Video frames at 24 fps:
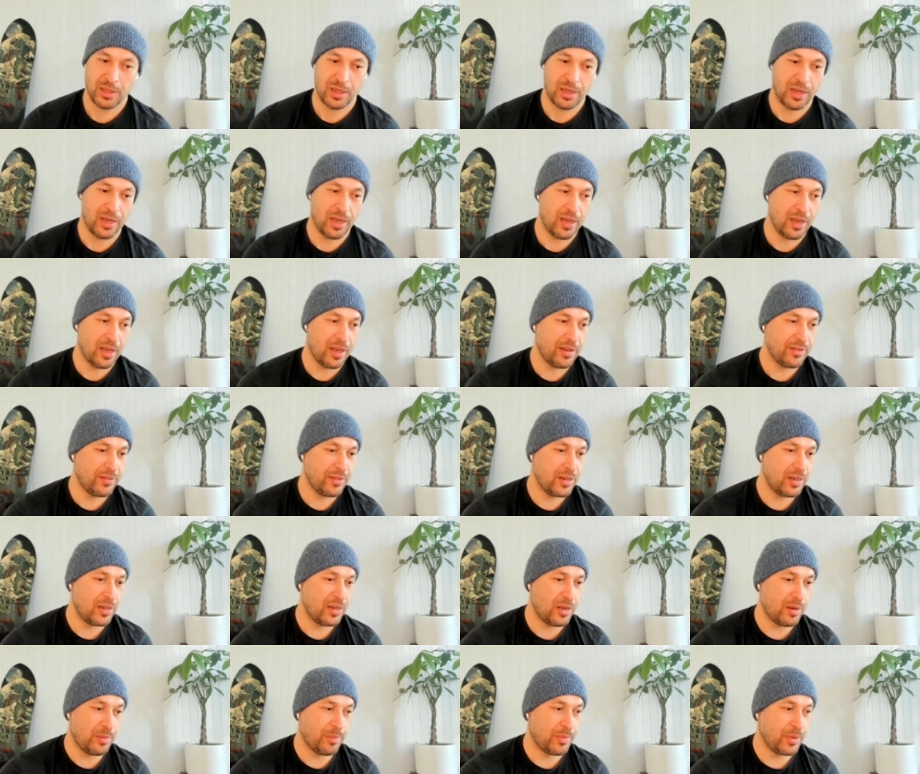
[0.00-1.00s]
I have a
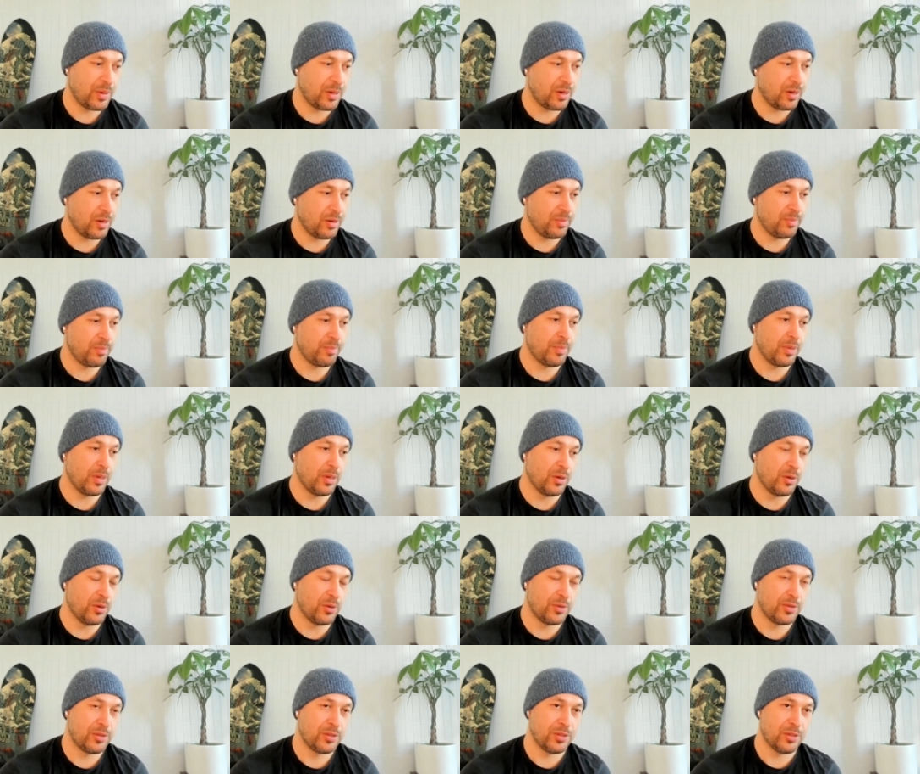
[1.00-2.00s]
number on
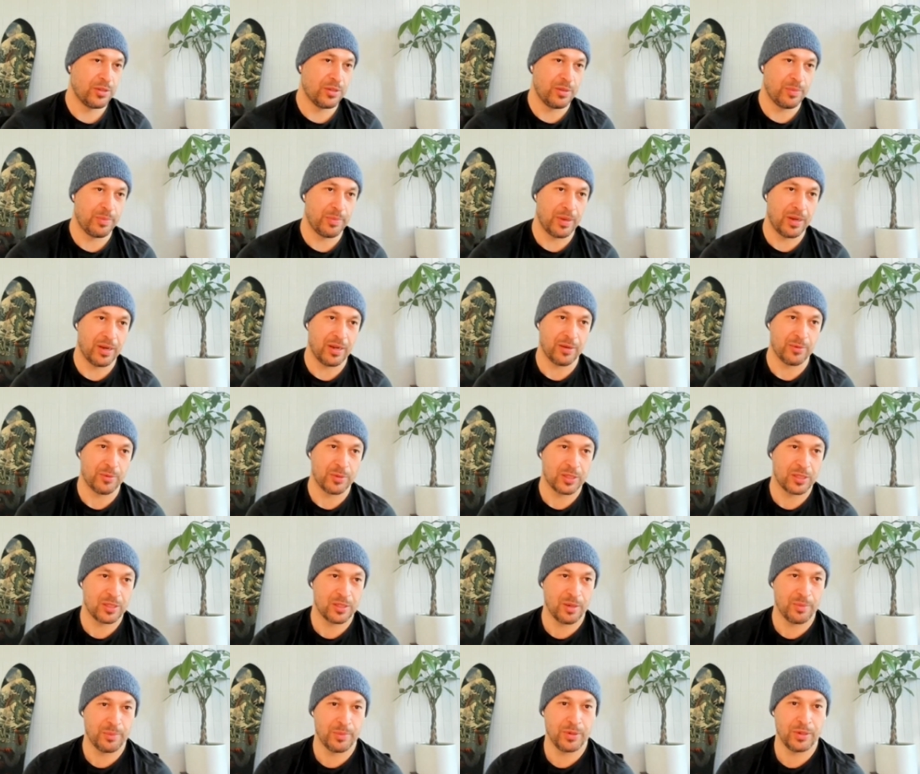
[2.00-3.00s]
both, so depending
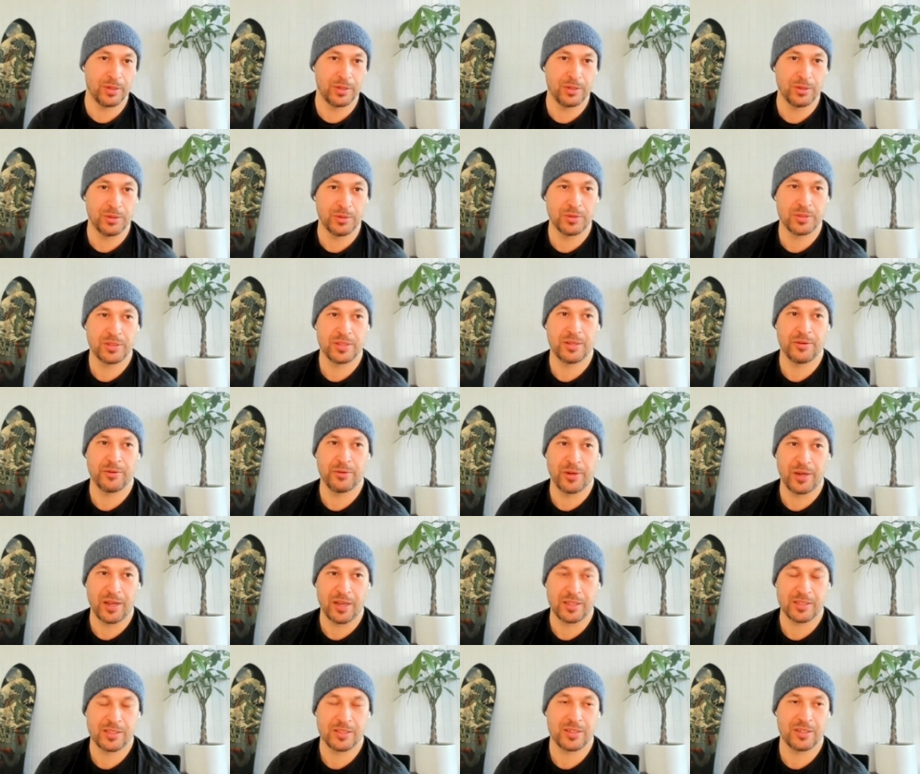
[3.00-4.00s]
which number you use, I would
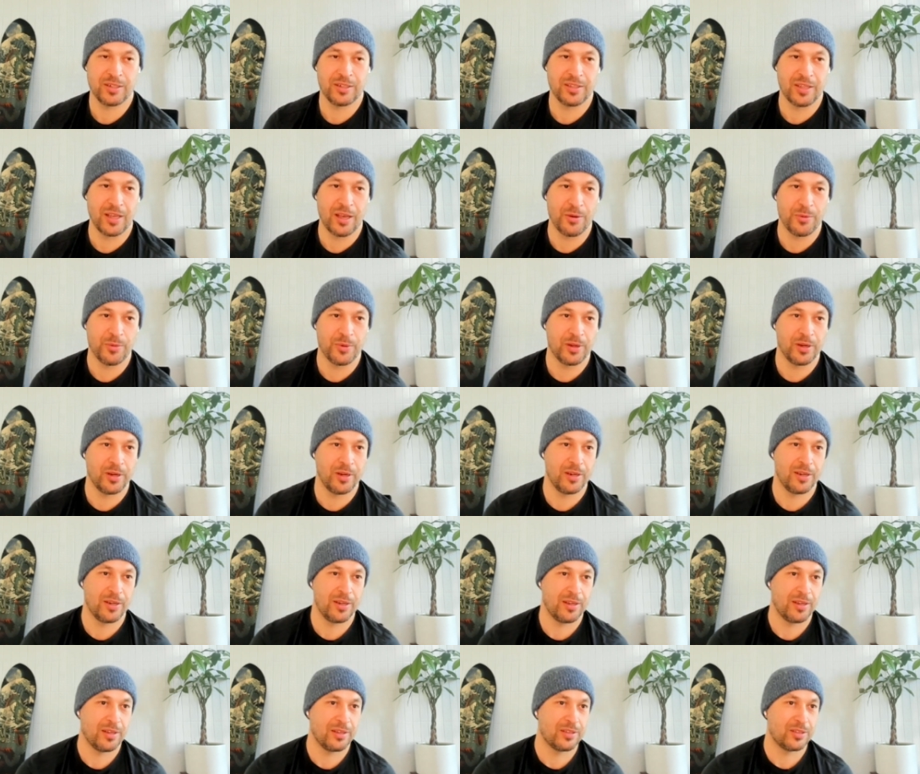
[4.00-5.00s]
answer on that one.
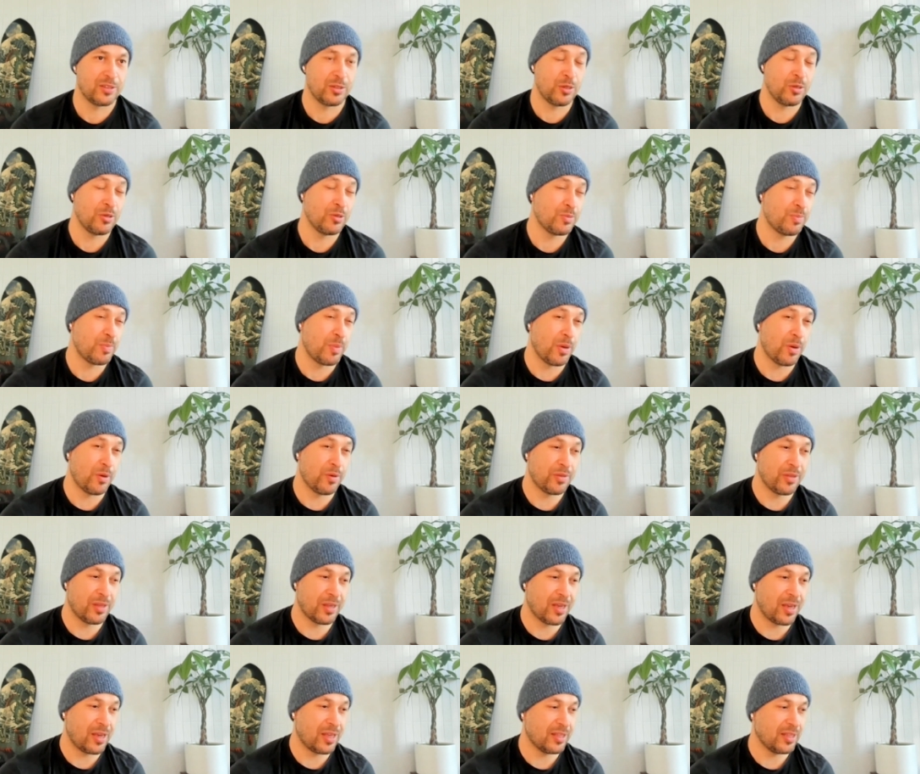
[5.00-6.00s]
So I use
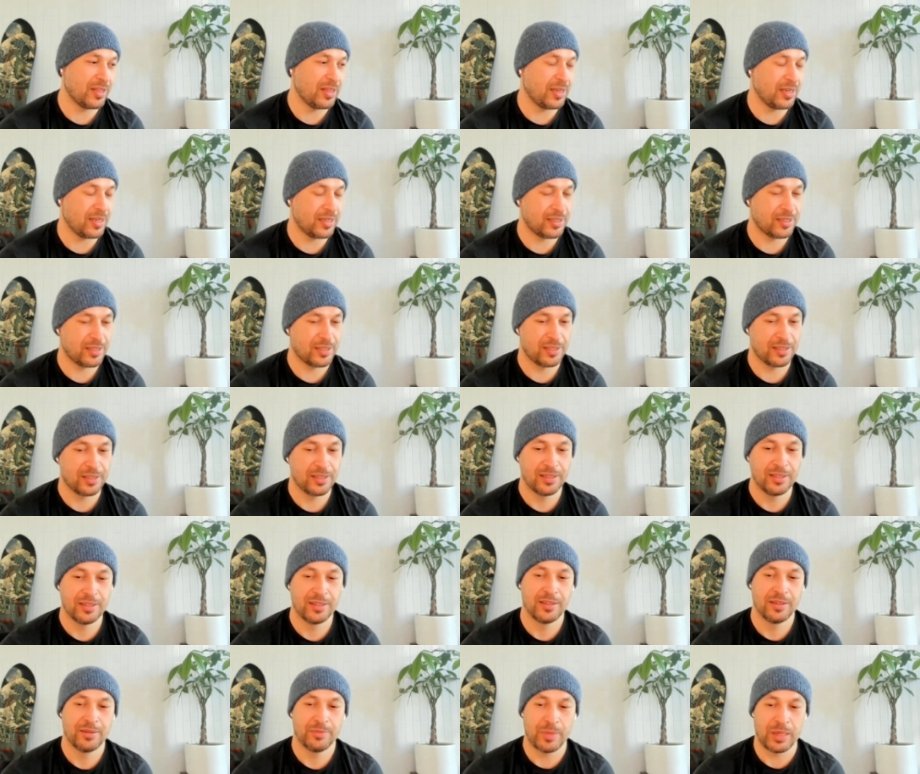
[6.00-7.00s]
both. I got
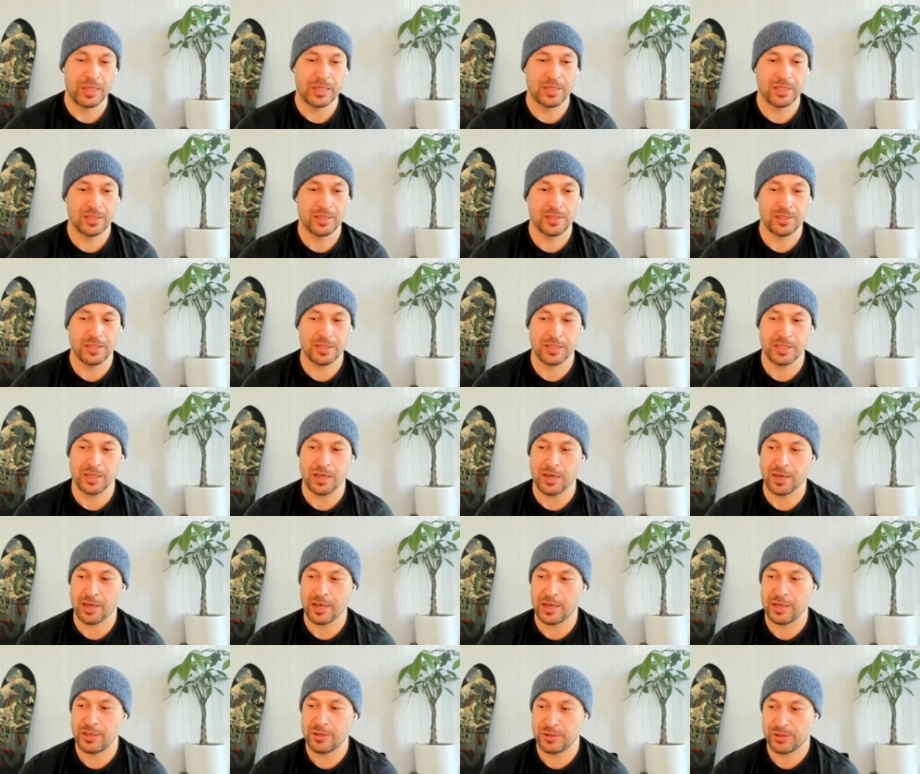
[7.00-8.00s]
the
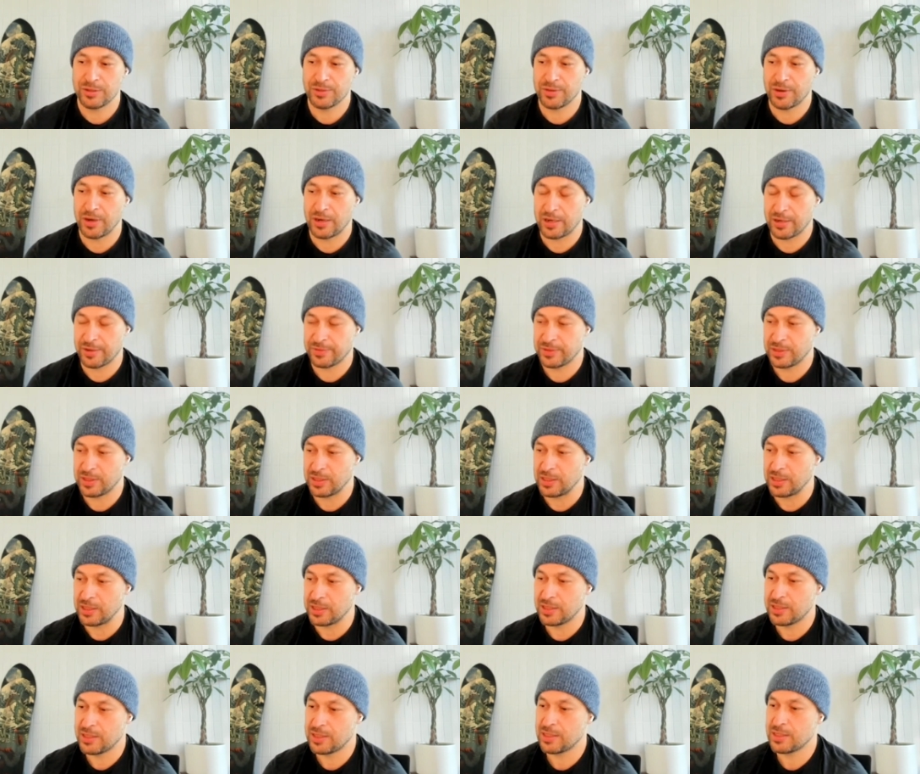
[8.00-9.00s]
Saga I use for
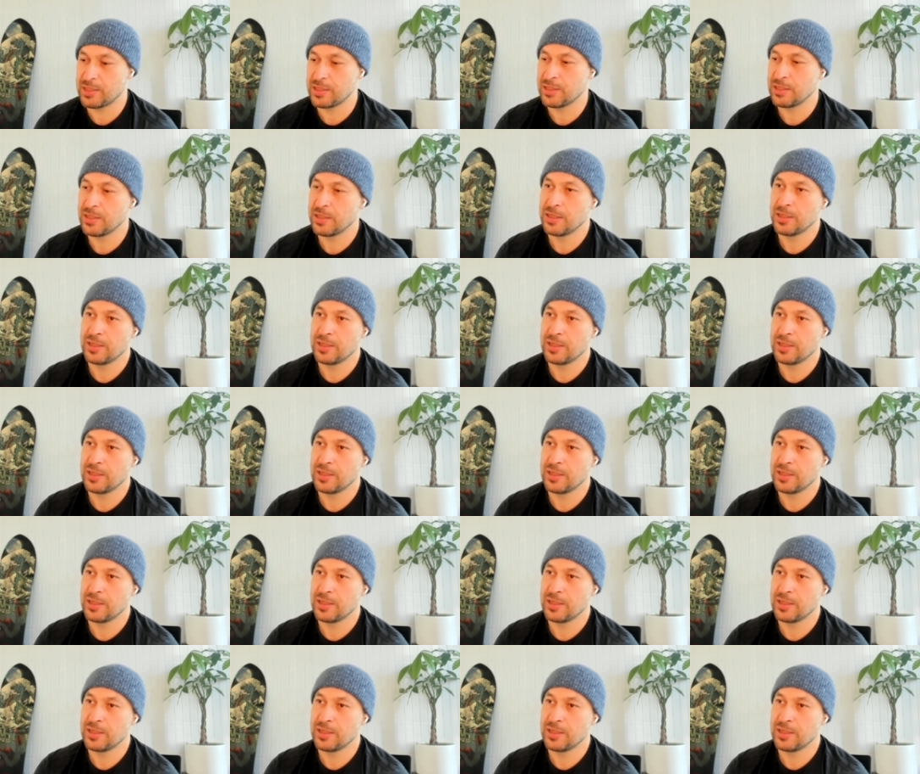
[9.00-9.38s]
NFTs.